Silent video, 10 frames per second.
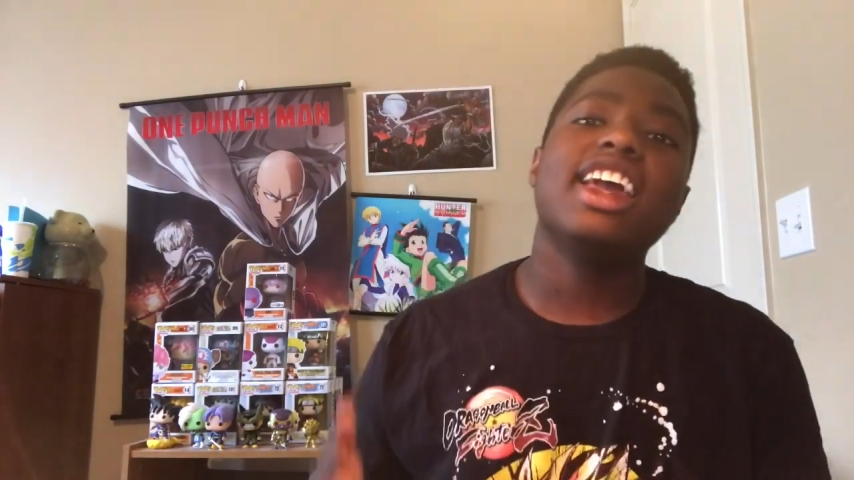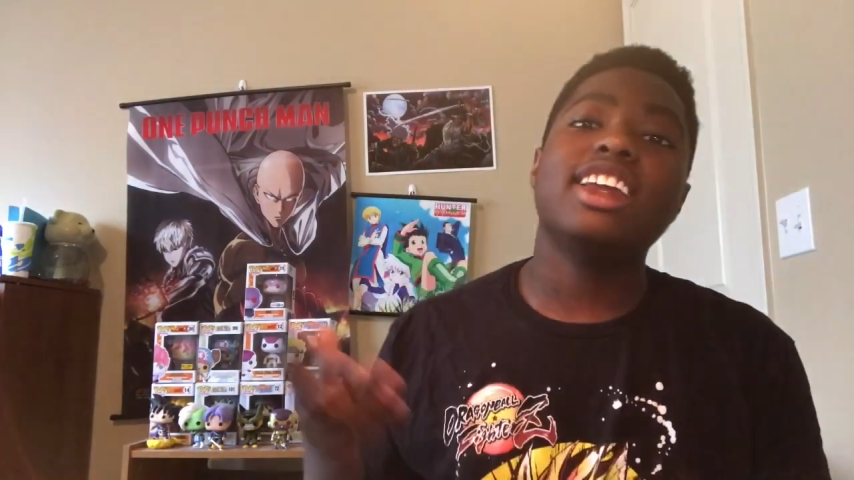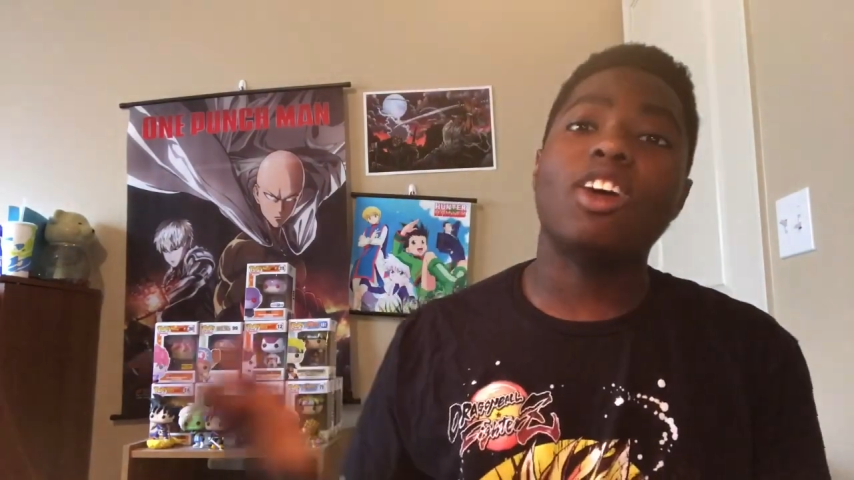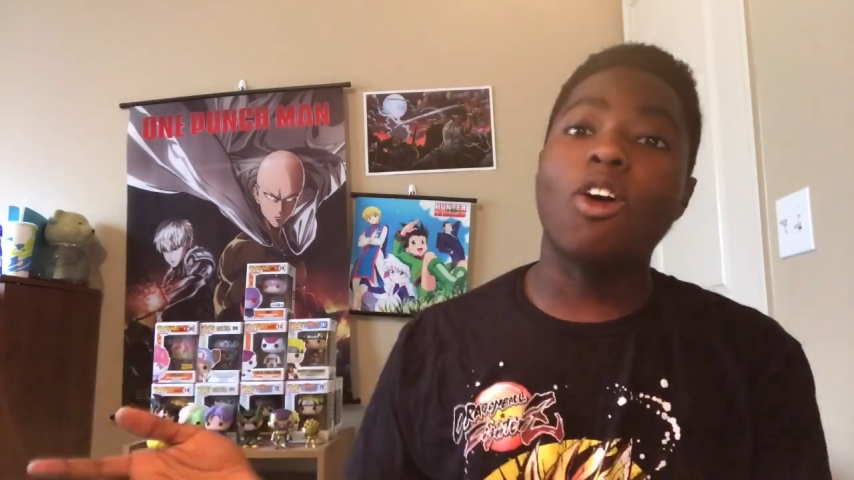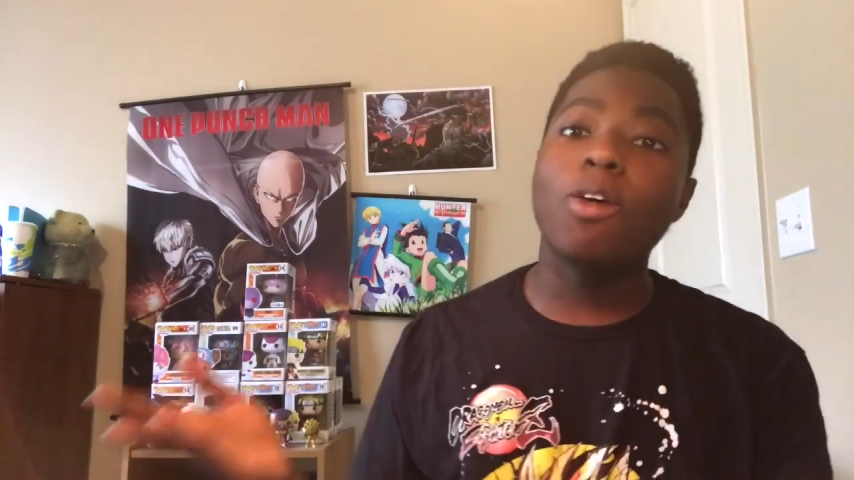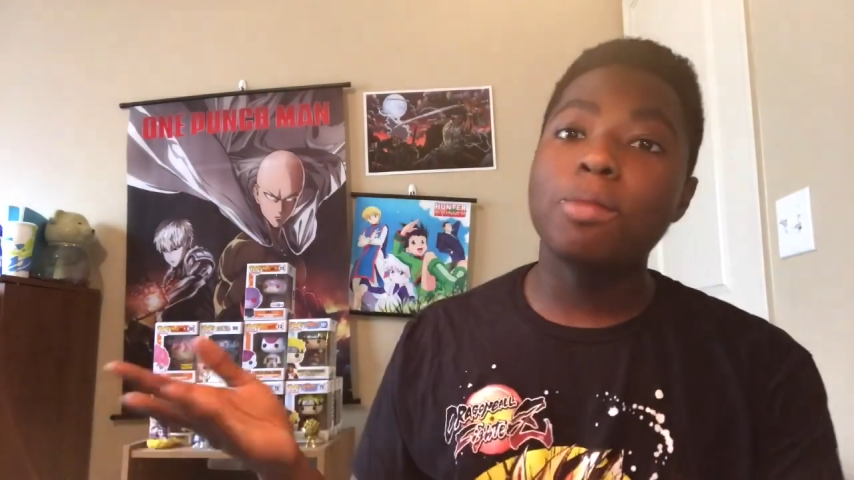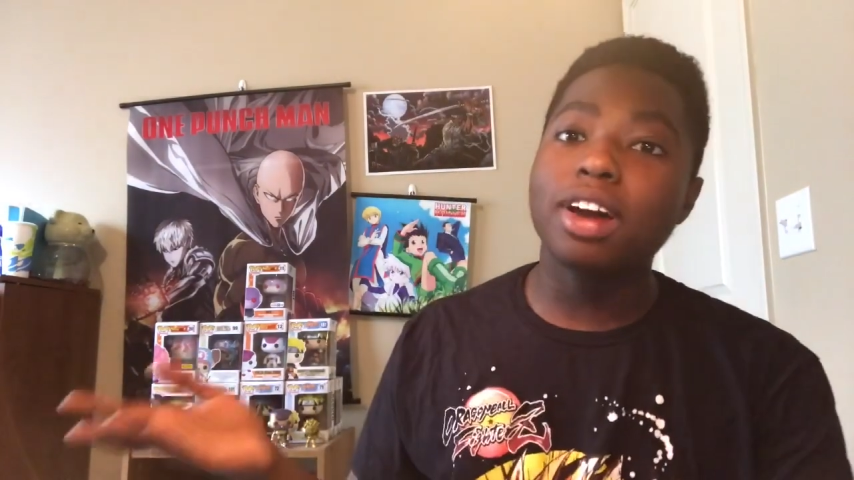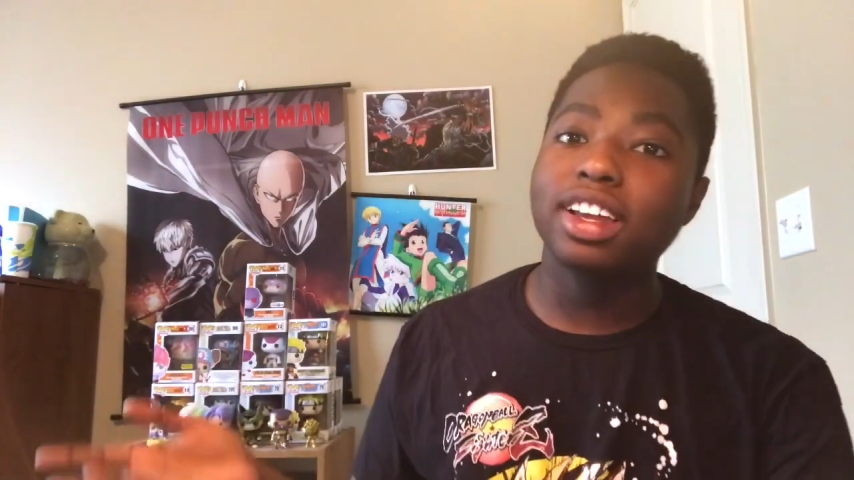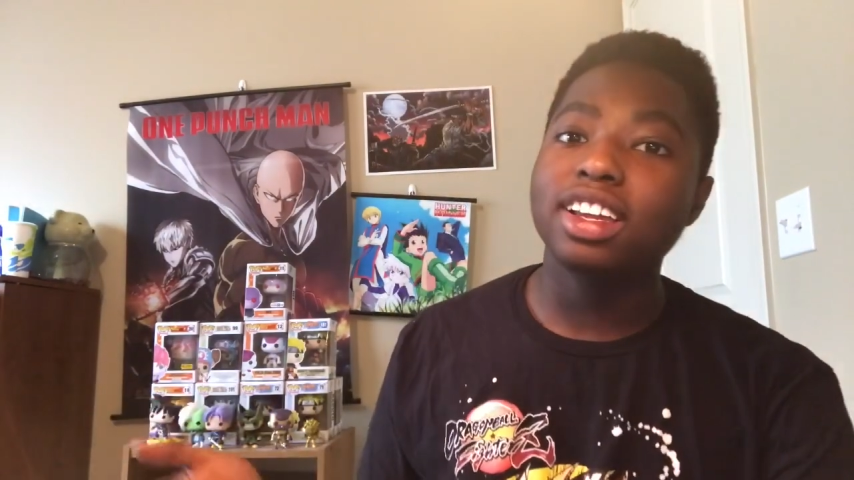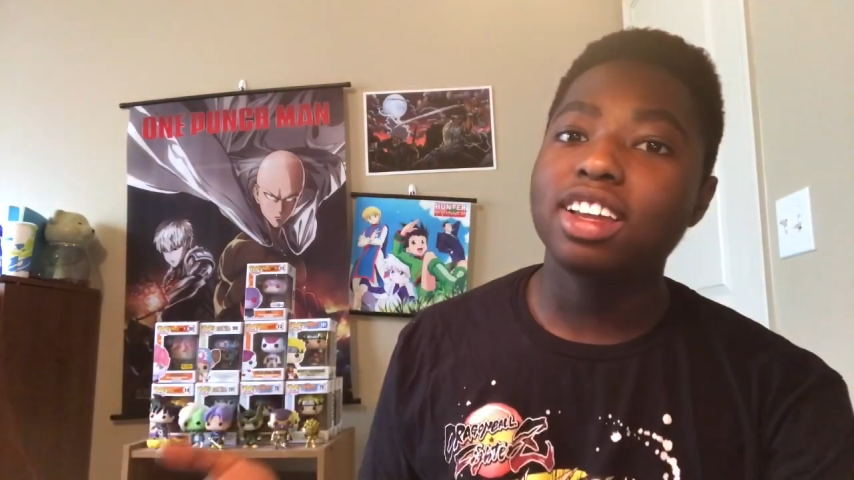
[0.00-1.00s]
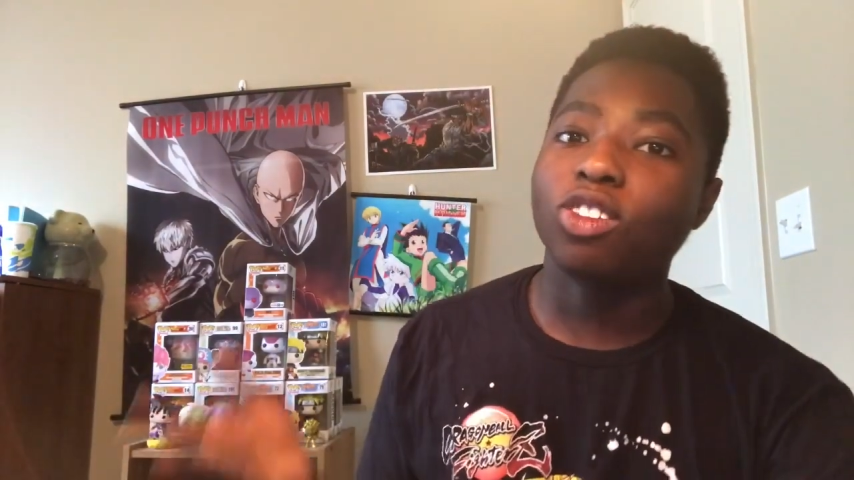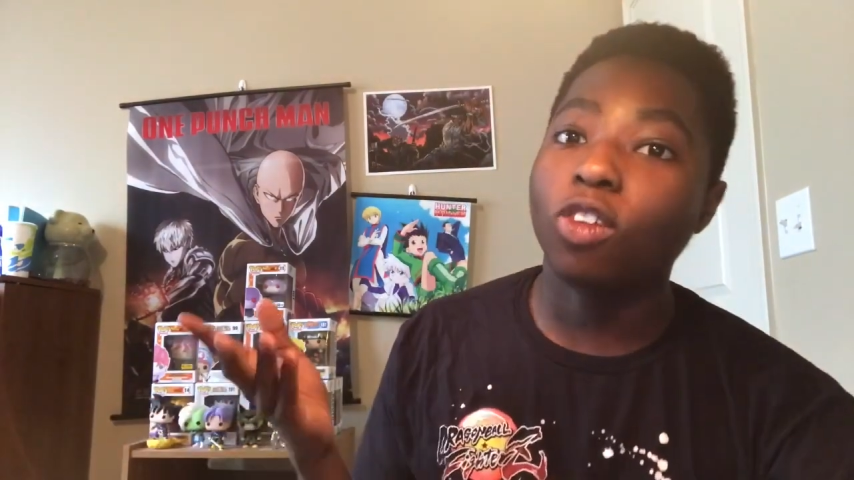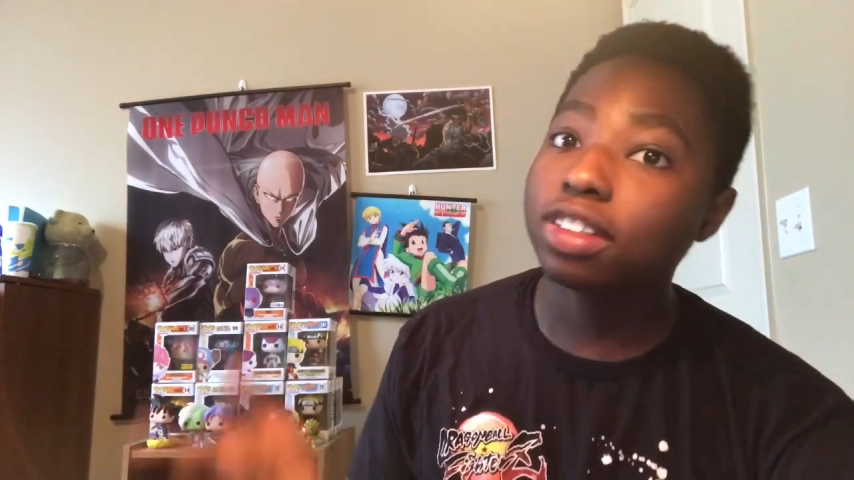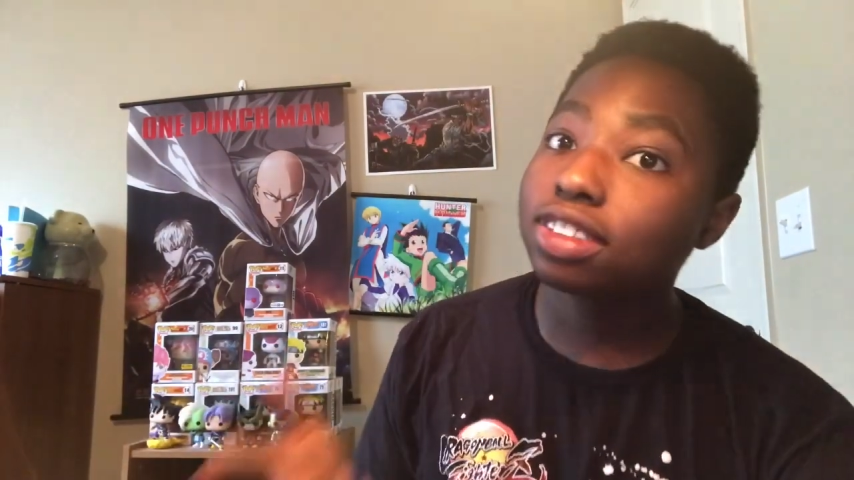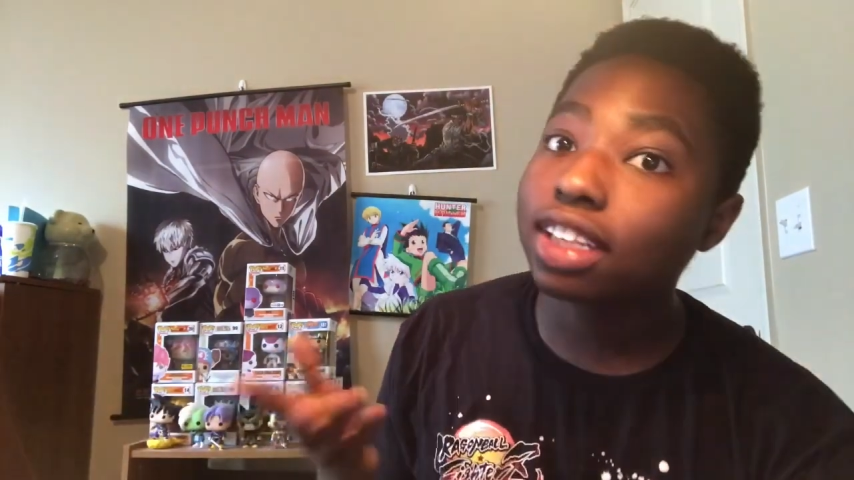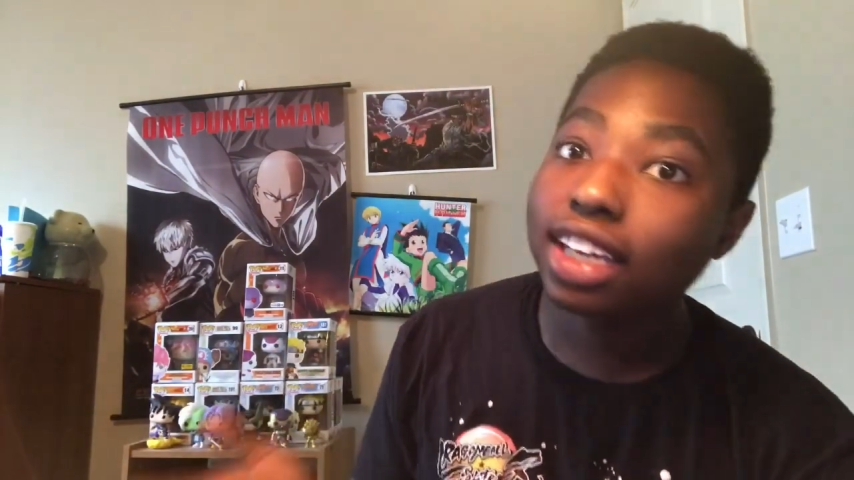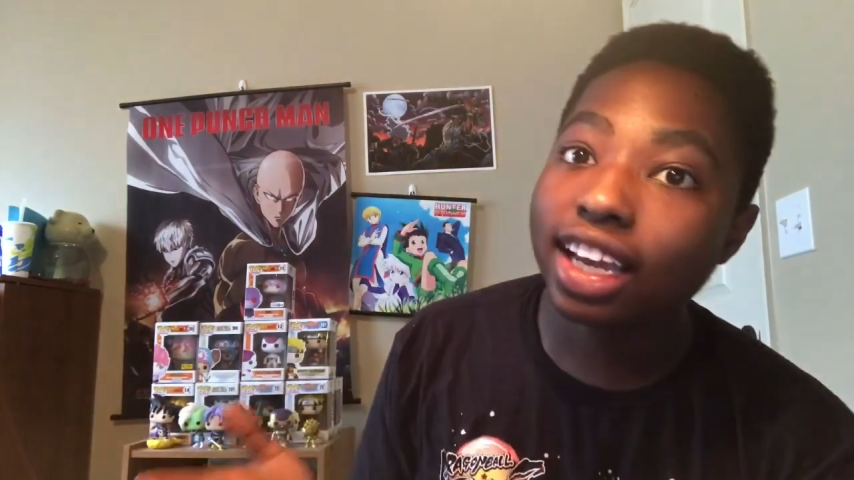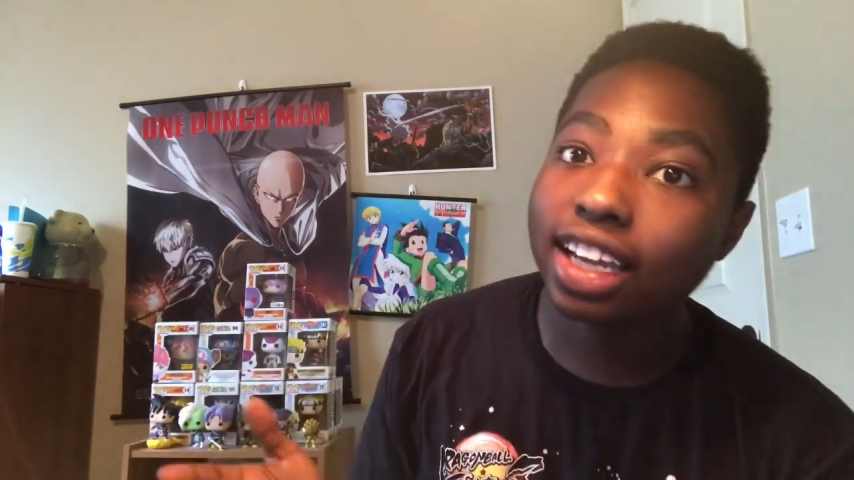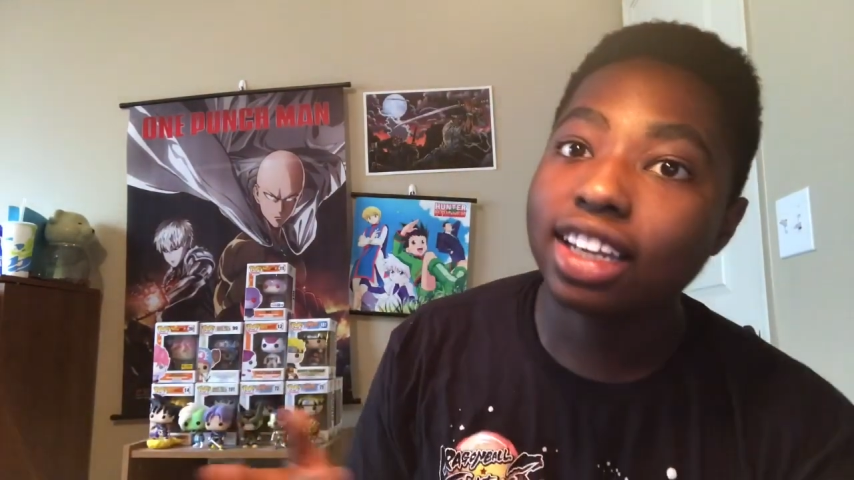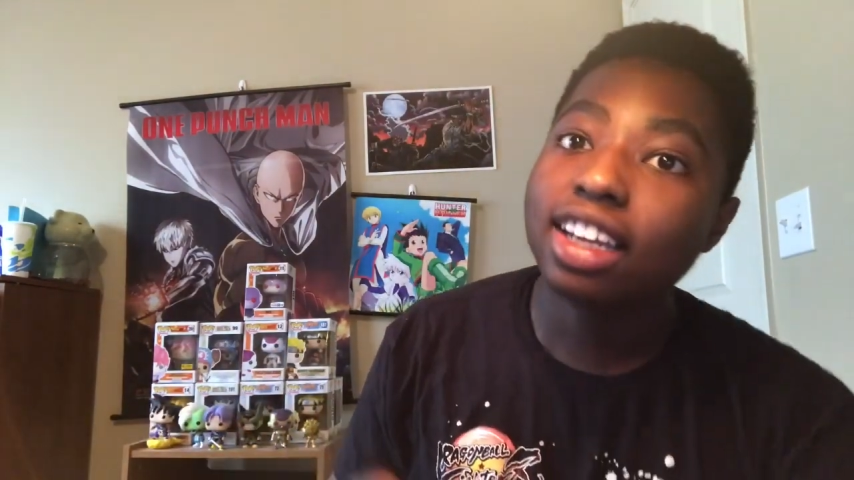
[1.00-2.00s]
And All Might, once
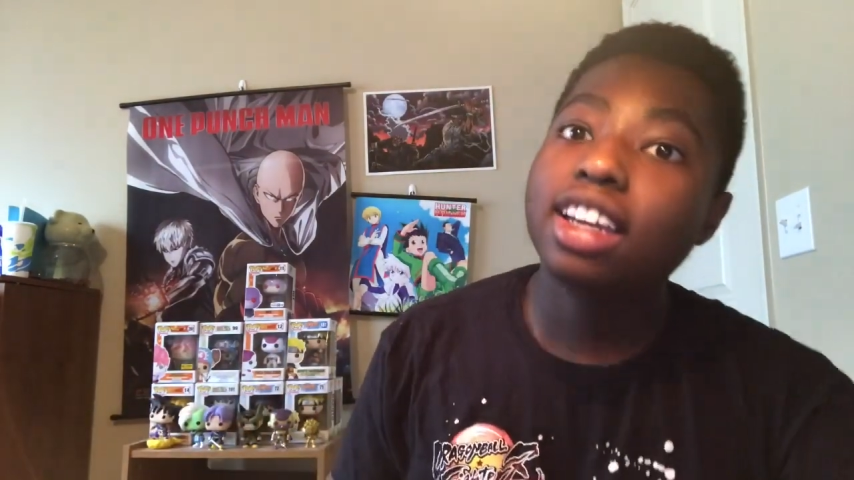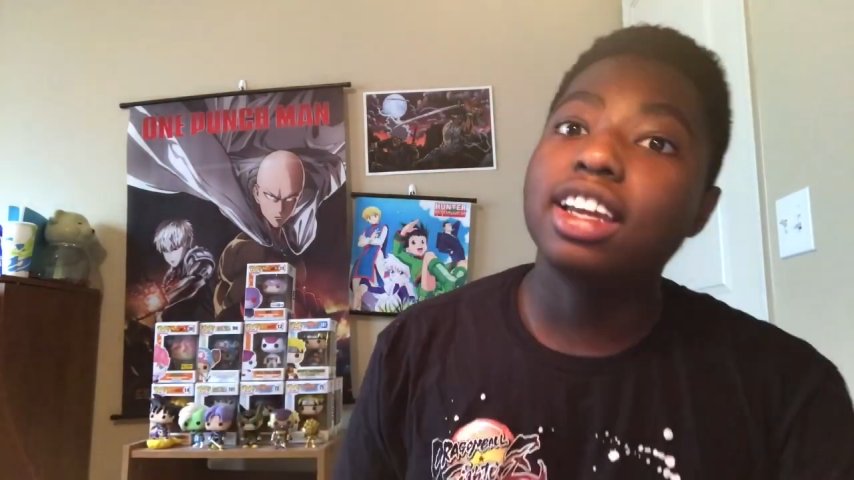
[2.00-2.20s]
again,